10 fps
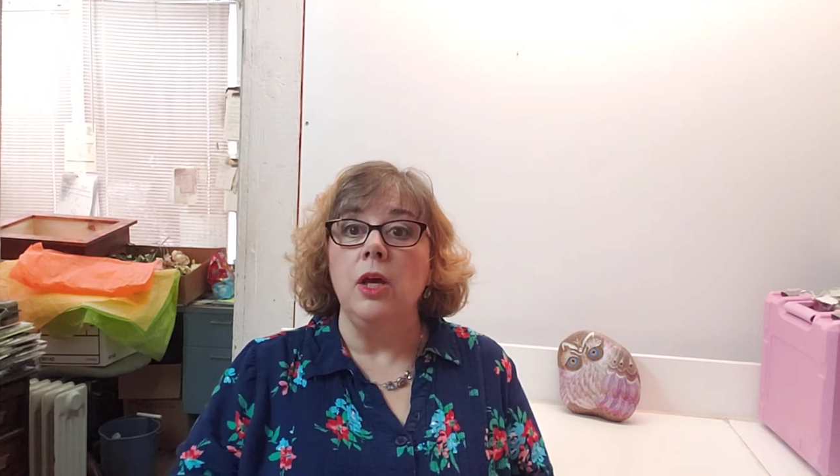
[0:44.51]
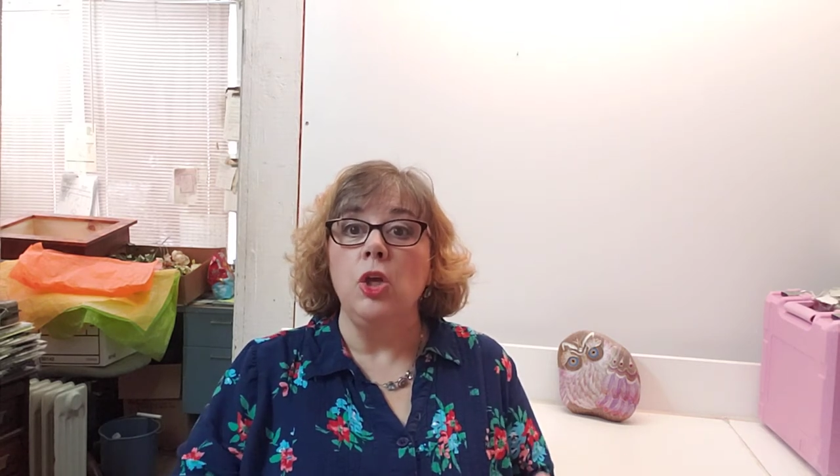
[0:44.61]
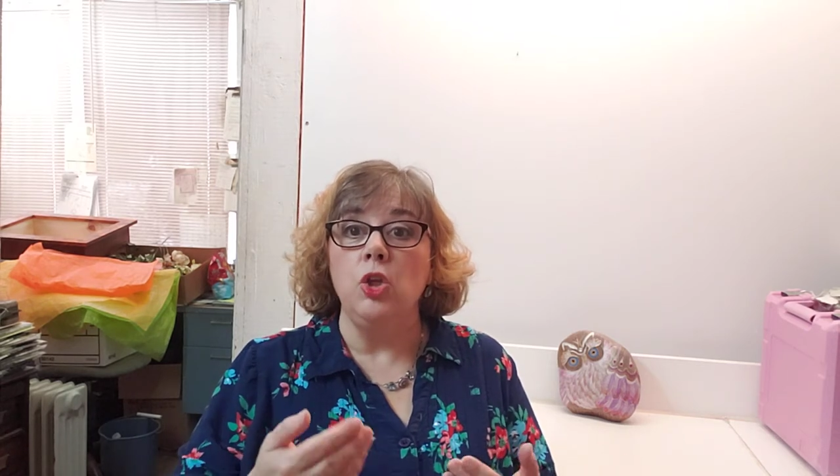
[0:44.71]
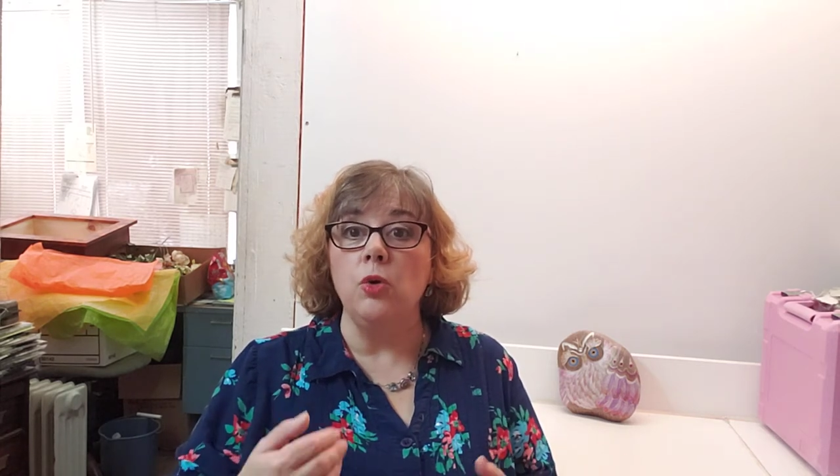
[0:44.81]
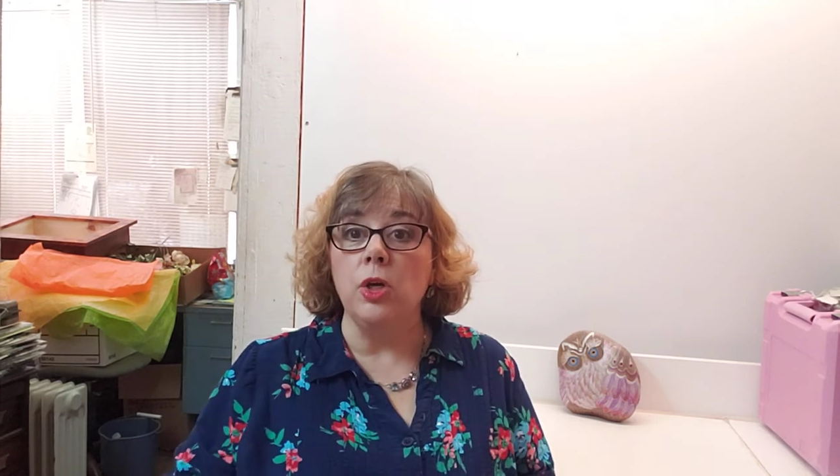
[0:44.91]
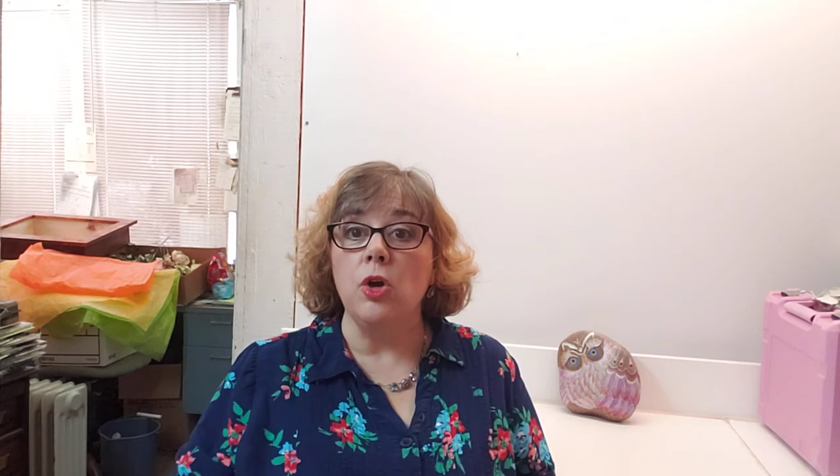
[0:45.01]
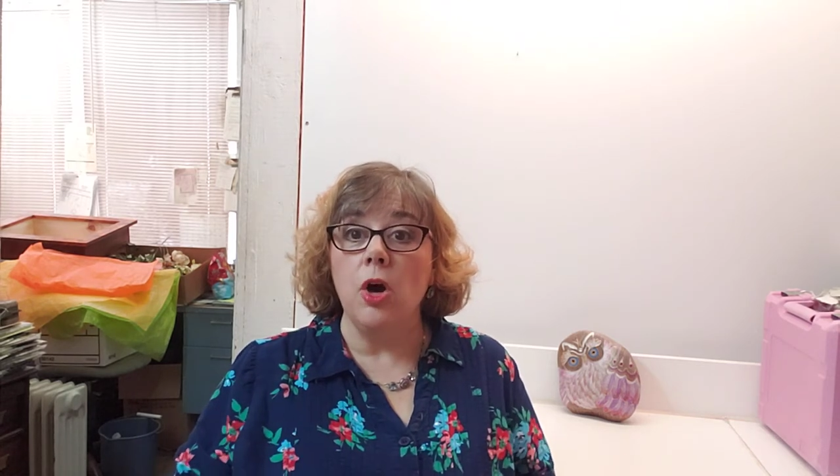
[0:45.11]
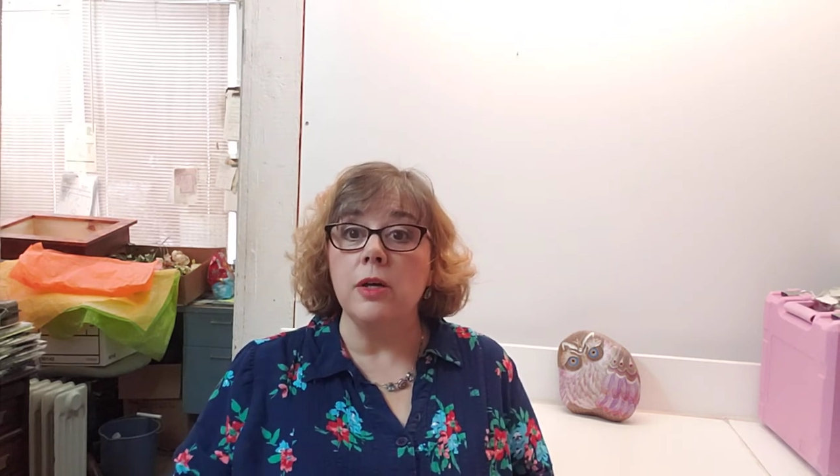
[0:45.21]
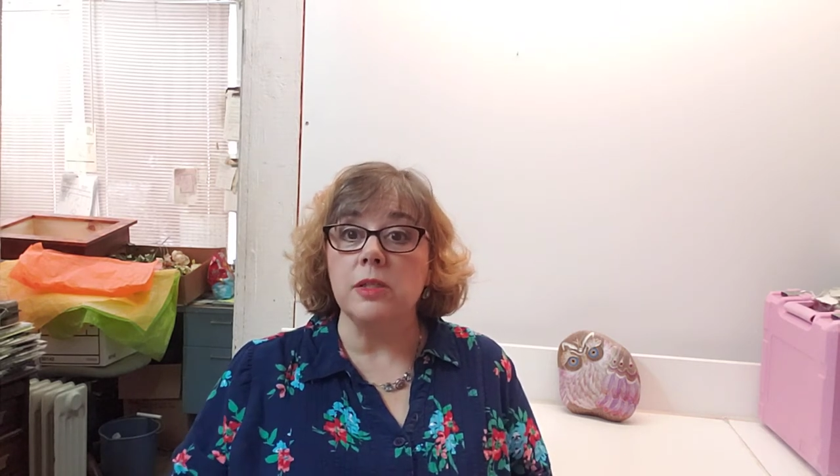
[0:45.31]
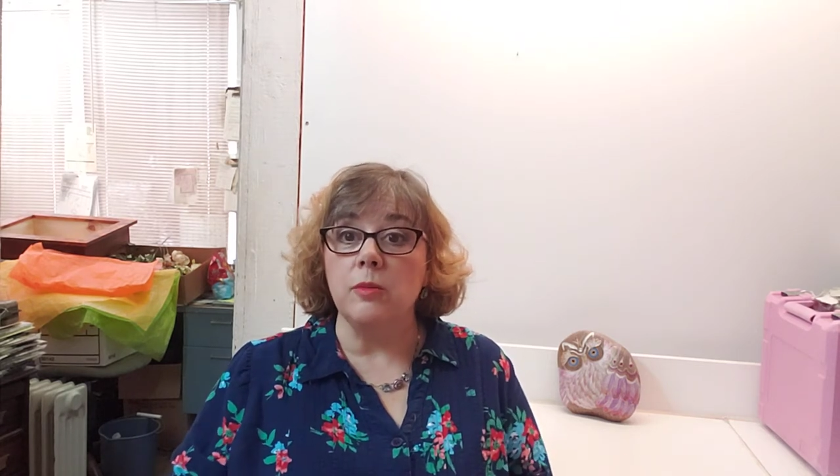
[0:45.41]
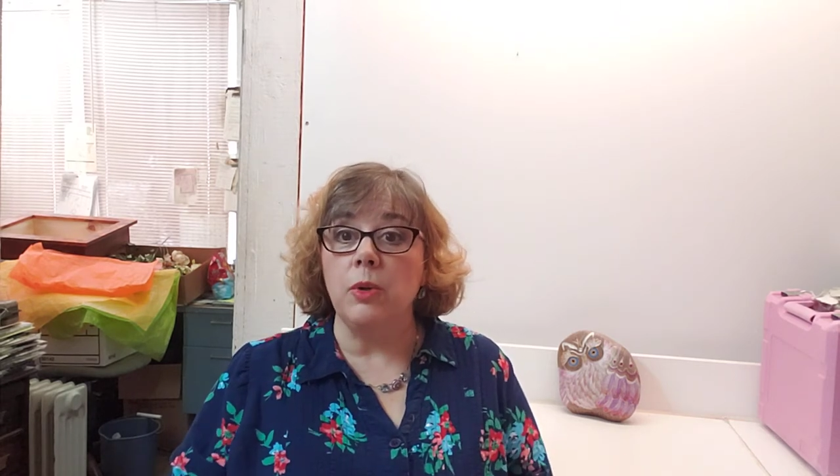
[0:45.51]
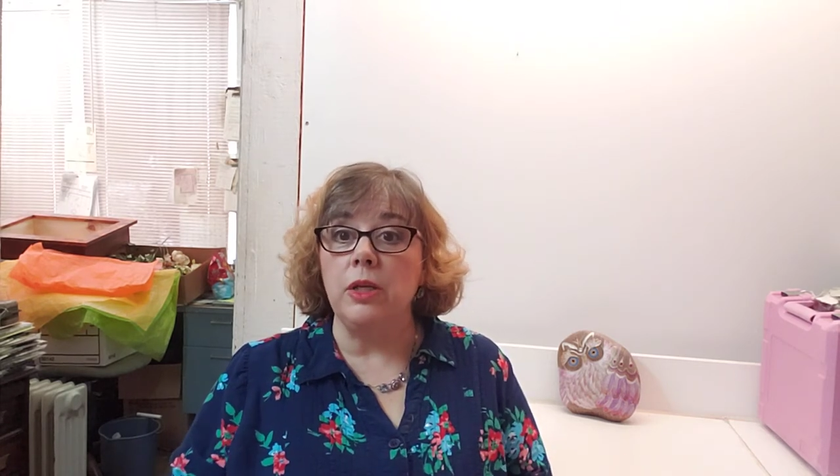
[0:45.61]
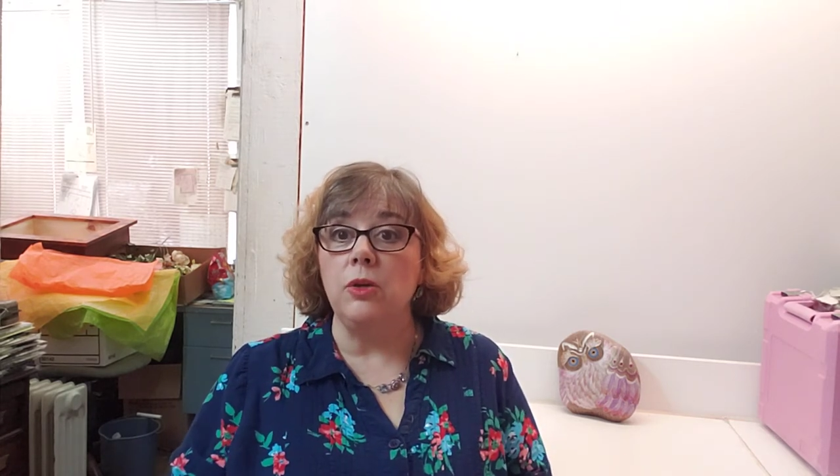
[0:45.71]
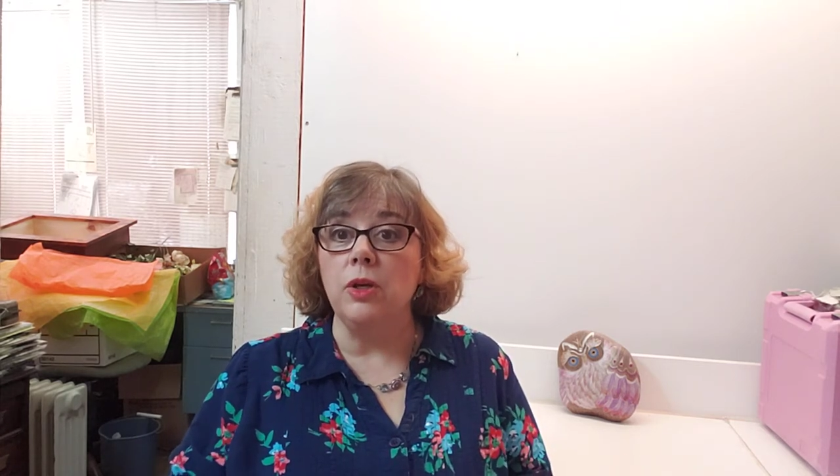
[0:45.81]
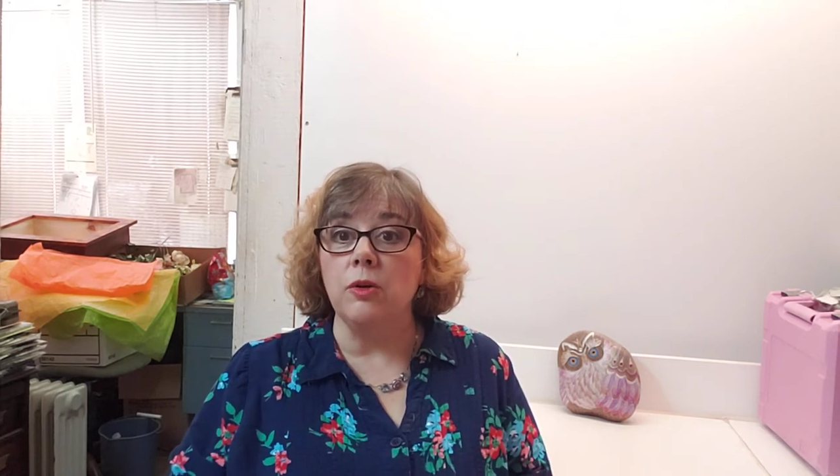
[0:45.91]
You can call somebody.
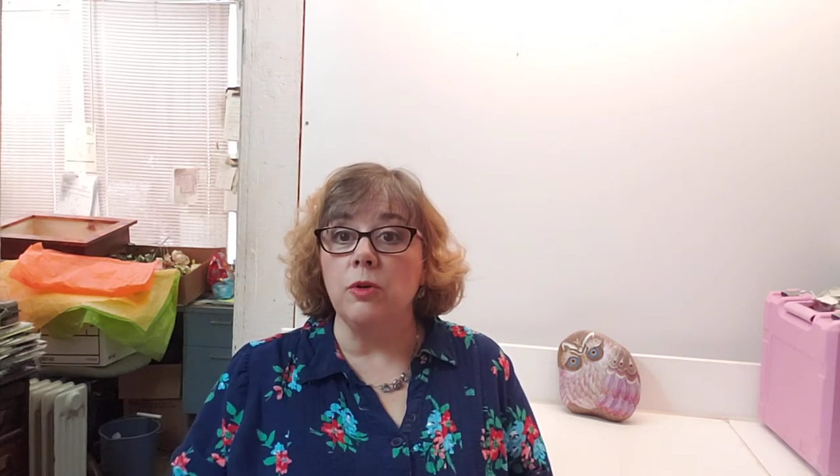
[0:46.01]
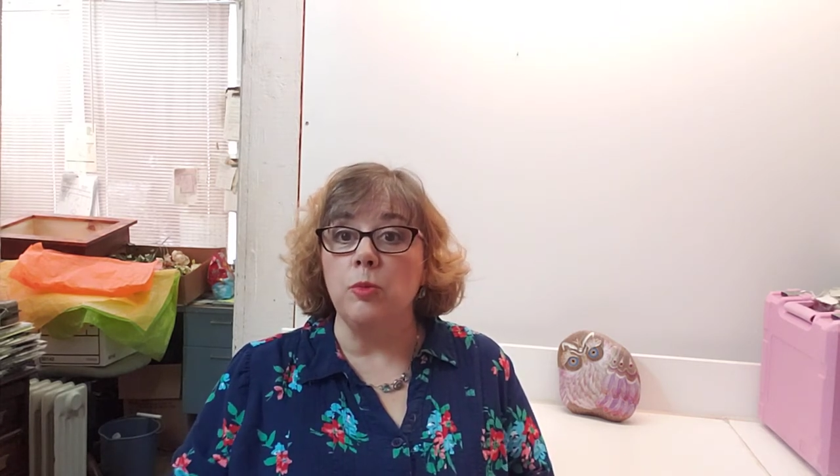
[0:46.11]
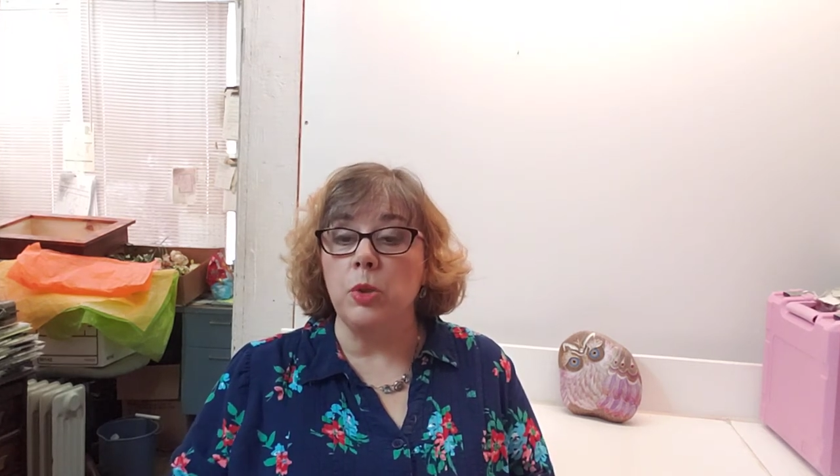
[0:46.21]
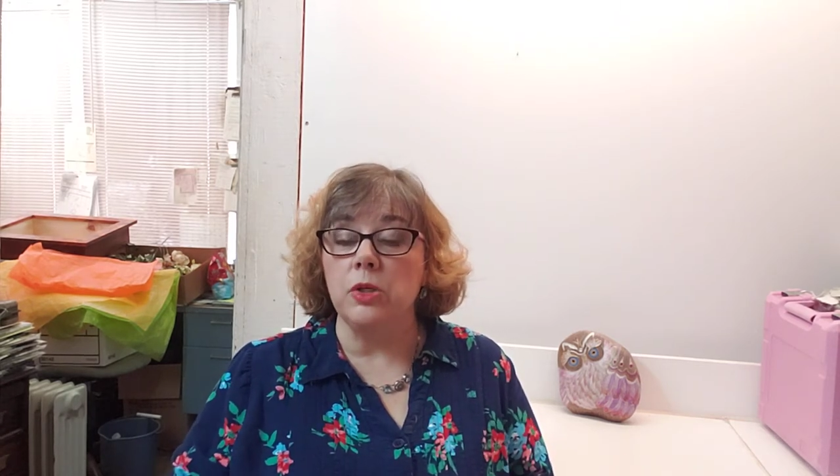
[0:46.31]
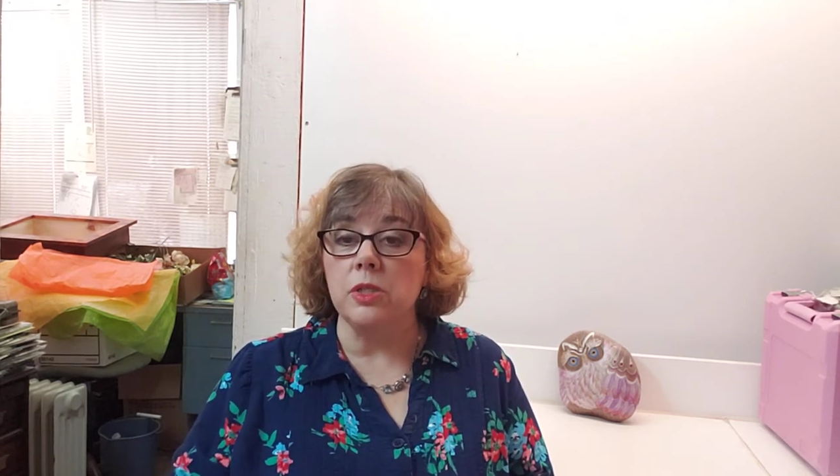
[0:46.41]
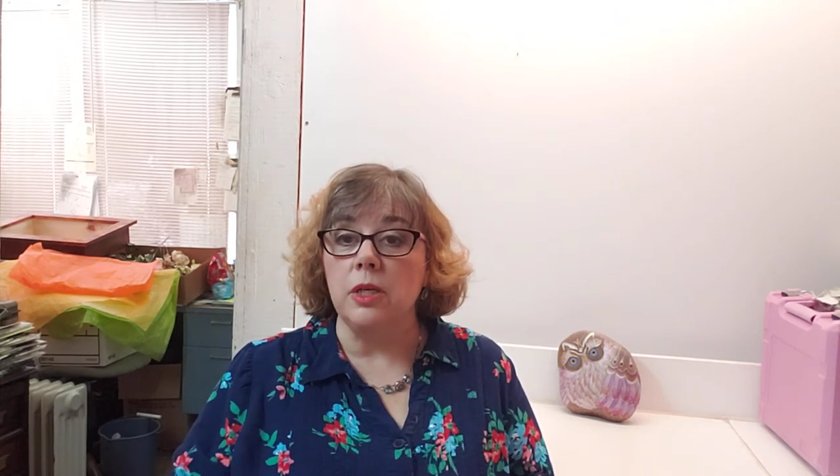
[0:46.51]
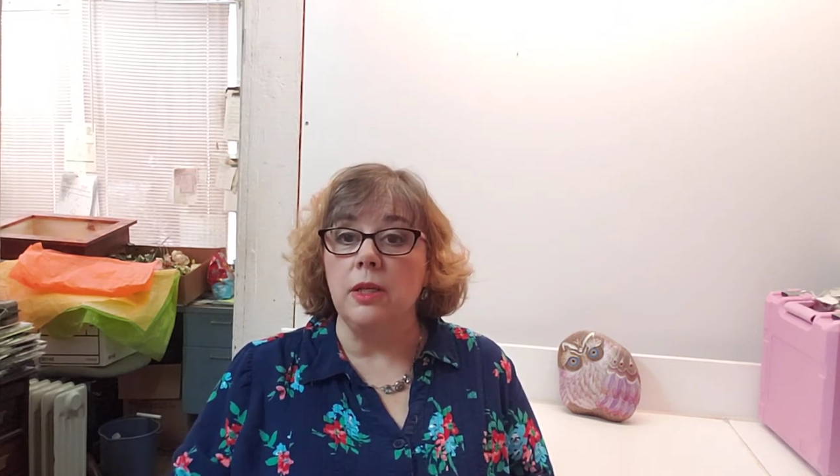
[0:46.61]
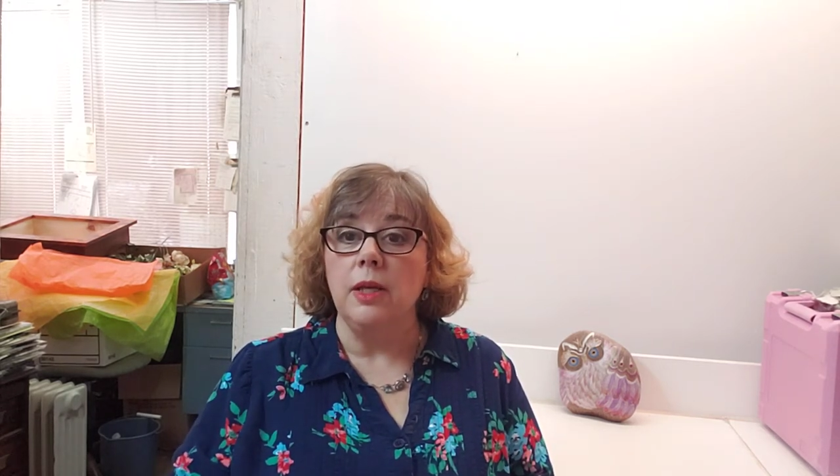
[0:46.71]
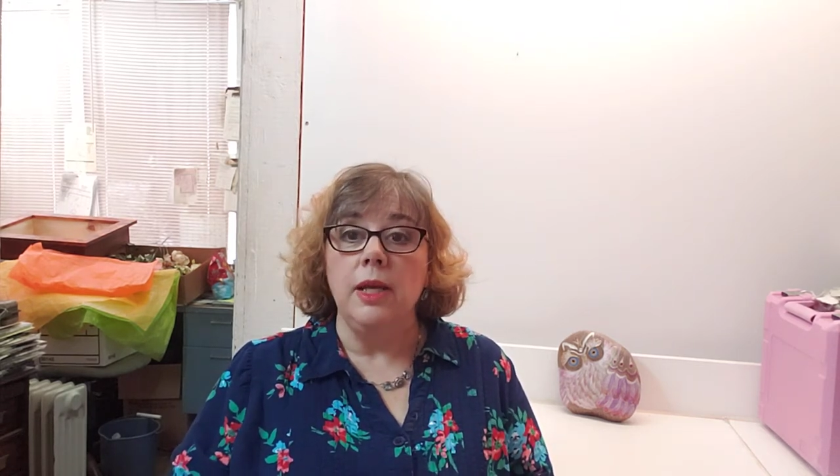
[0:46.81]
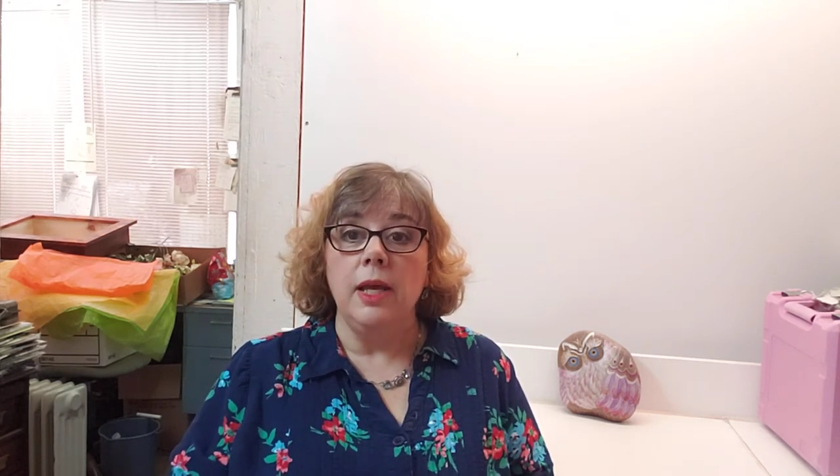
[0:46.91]
You get a real person.